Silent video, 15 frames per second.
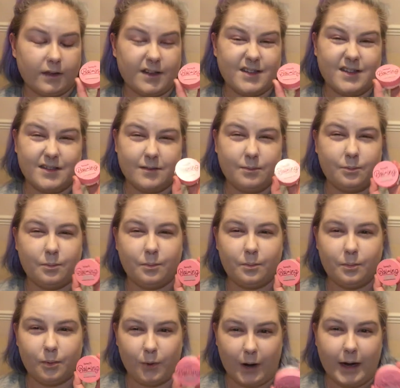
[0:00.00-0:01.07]
This is
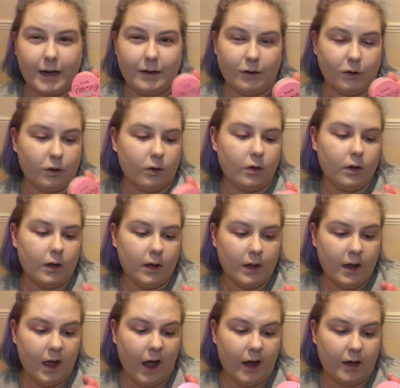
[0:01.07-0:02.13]
pretty new
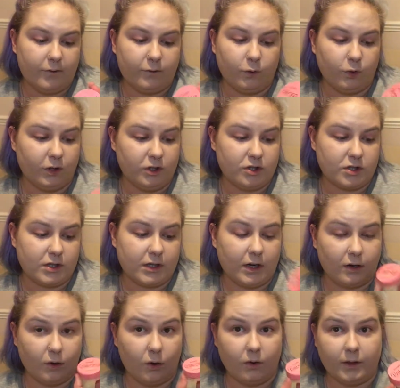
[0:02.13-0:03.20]
and I've only just kind
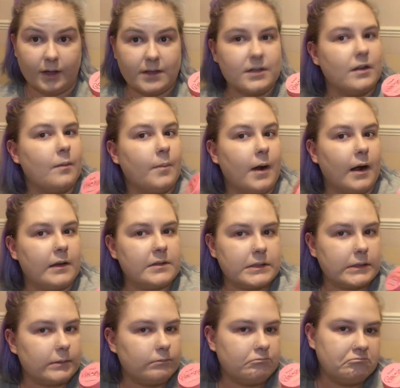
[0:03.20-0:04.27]
of got this in the
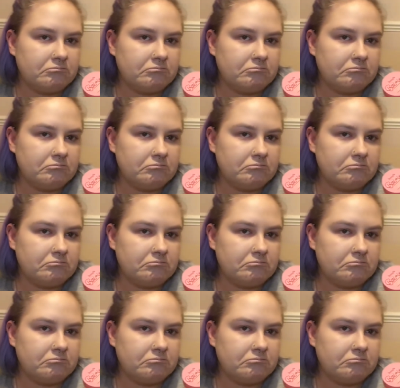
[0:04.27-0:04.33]
past